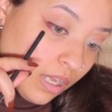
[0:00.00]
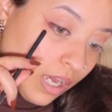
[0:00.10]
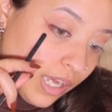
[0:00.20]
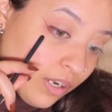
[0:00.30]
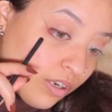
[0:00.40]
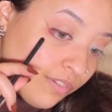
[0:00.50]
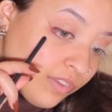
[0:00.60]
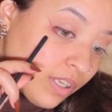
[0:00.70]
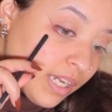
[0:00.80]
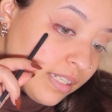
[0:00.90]
I don't know if
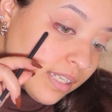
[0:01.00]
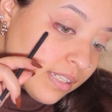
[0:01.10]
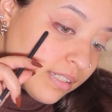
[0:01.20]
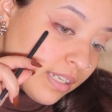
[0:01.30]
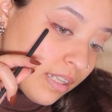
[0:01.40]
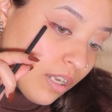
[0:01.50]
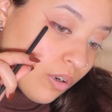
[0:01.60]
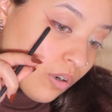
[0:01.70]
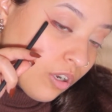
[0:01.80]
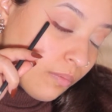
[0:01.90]
you guys can see that
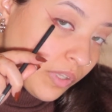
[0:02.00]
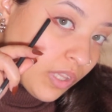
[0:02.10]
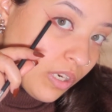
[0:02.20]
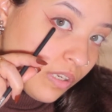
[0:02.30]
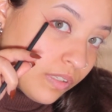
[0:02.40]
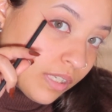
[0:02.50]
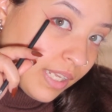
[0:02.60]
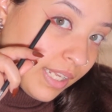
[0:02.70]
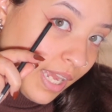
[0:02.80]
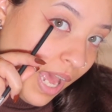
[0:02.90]
or not, but there is a
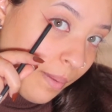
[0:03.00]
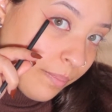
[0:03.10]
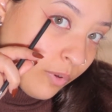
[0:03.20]
gap